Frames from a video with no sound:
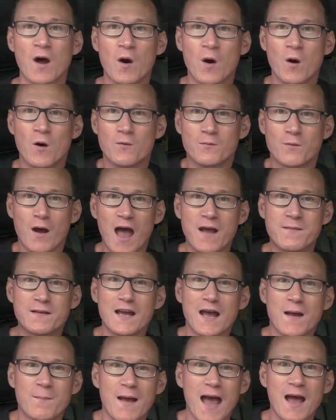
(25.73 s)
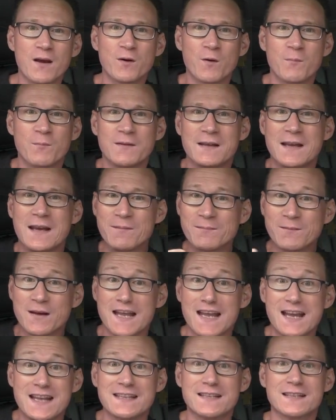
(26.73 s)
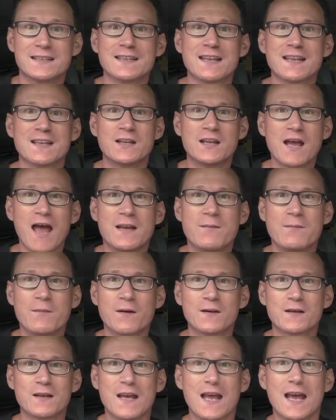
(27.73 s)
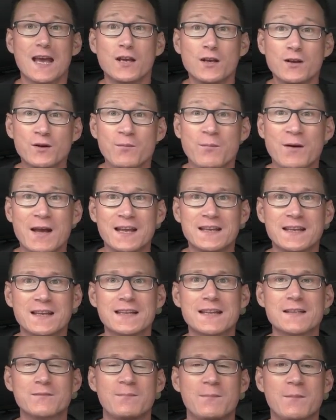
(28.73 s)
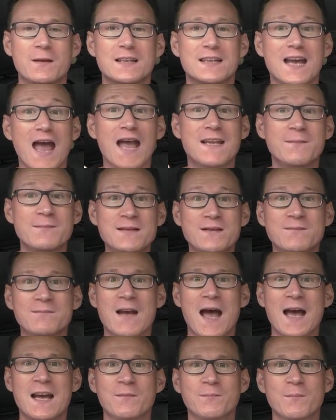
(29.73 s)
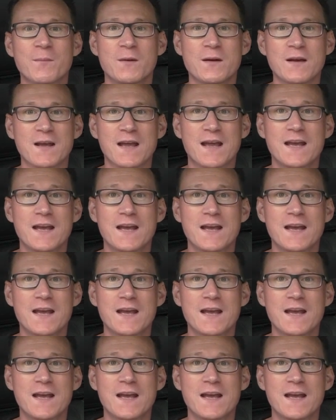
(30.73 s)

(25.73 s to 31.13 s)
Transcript: or rather about auxiliary heaters in general, including the different types available,